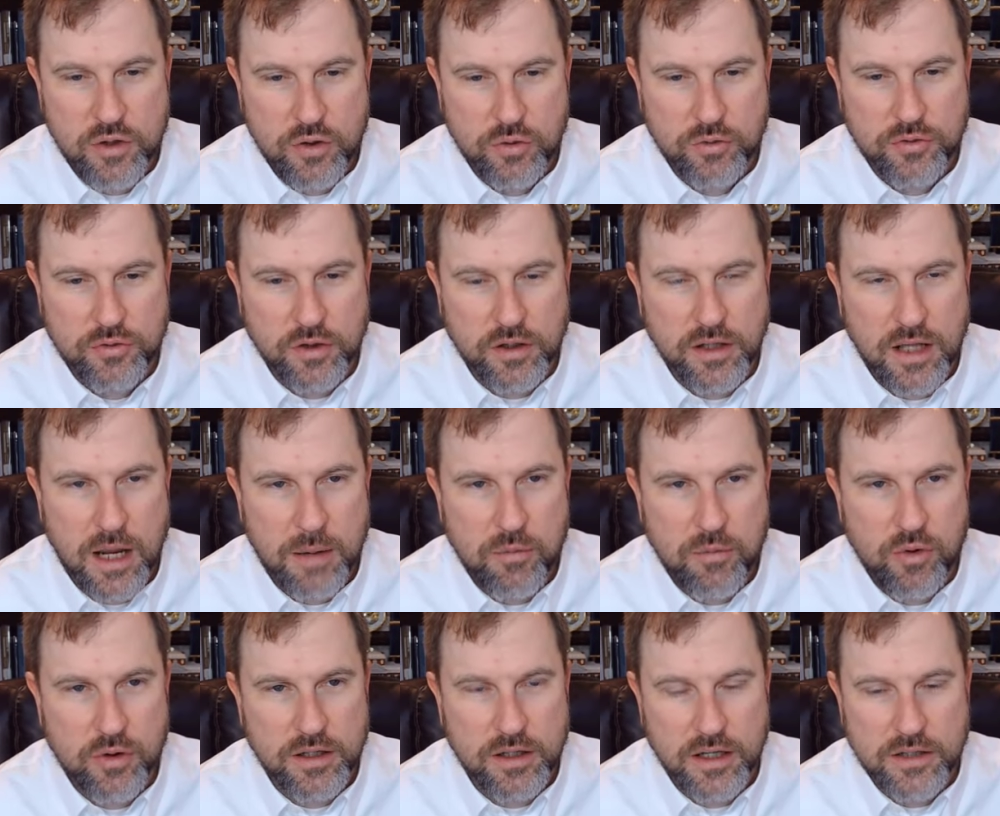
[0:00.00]
used the
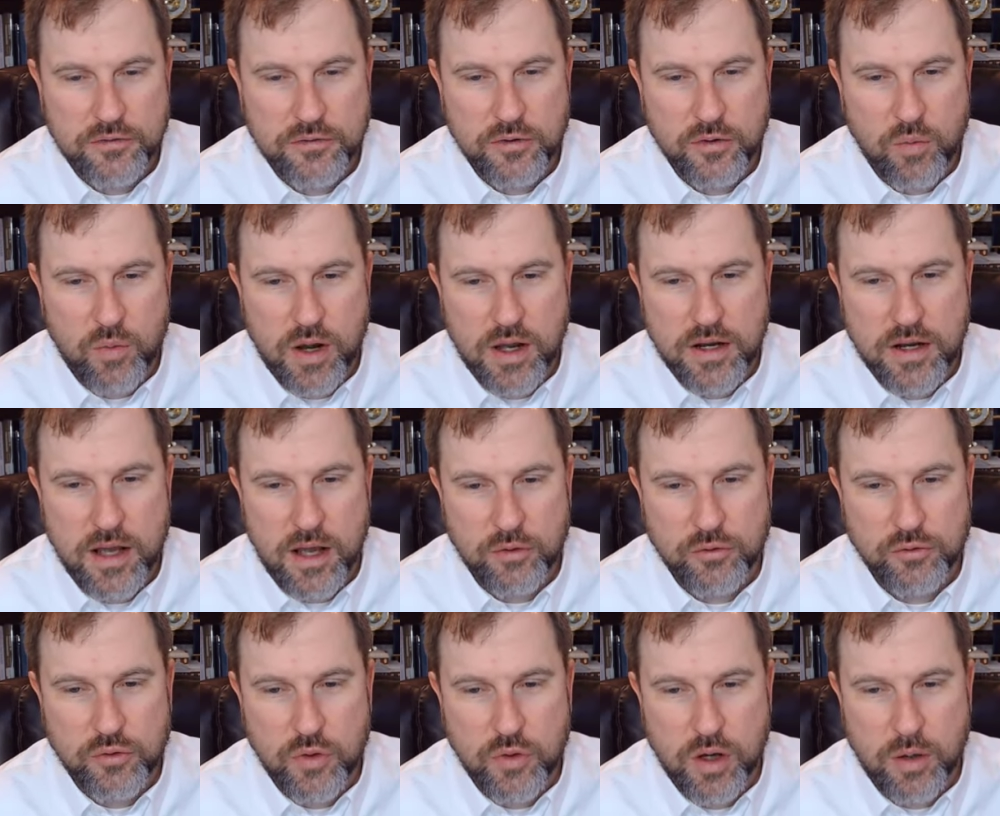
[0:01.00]
glamour and glitz of the White
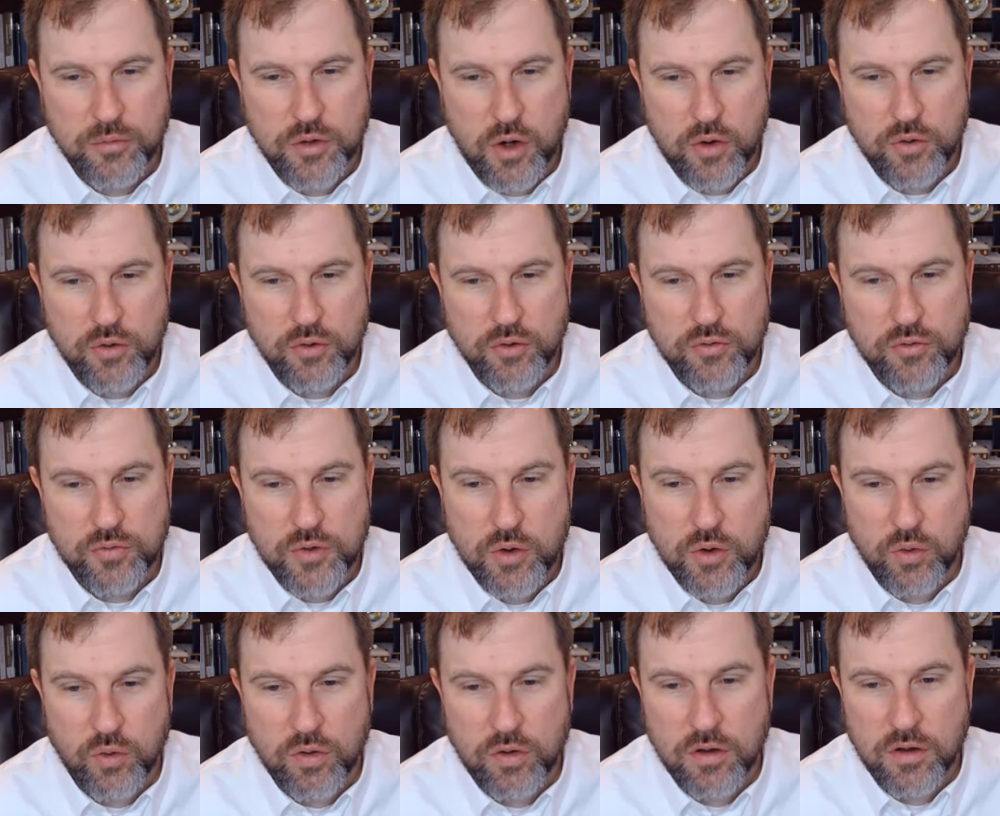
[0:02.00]
House to help donors
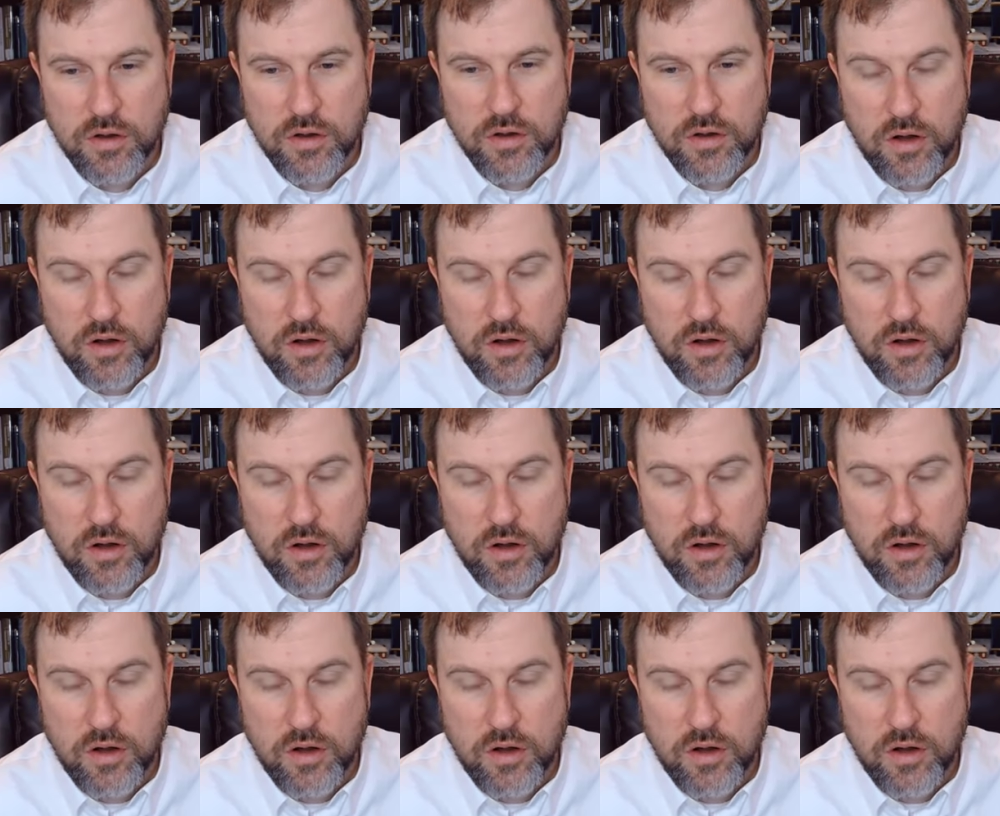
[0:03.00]
feel